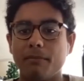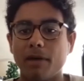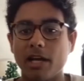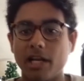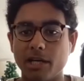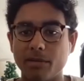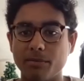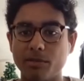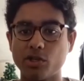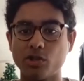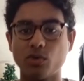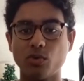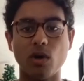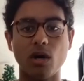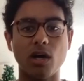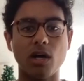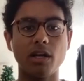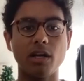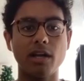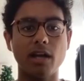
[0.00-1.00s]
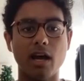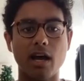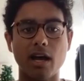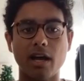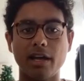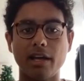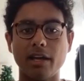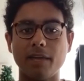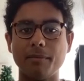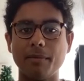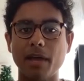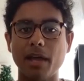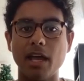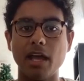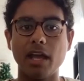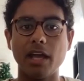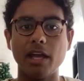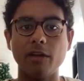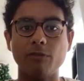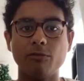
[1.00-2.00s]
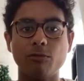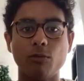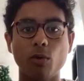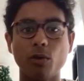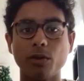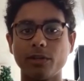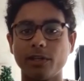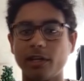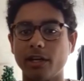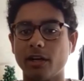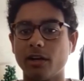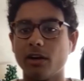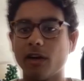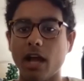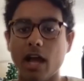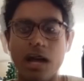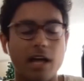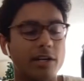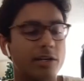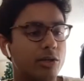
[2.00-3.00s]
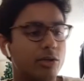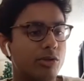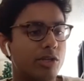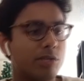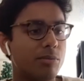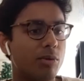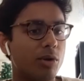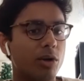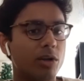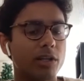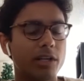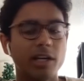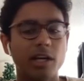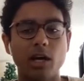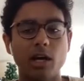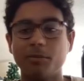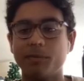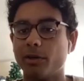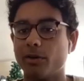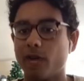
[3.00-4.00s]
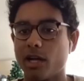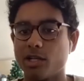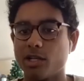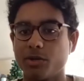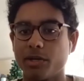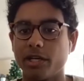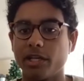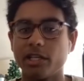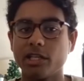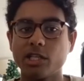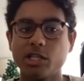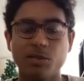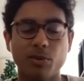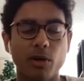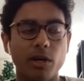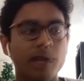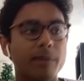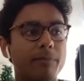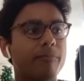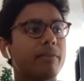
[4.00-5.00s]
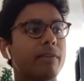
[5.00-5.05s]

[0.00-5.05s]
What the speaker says: My name is Swad. I am a fourth year at UC Berkeley. I'll be graduating in the spring.